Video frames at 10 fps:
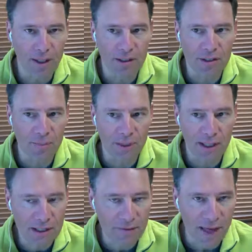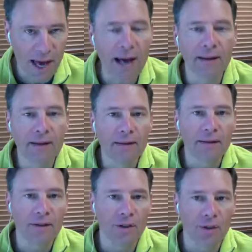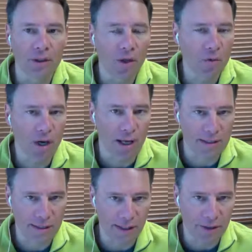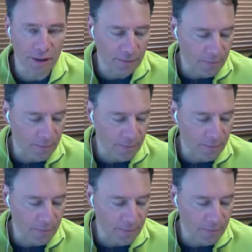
And so because of that, you're a low-cost leader.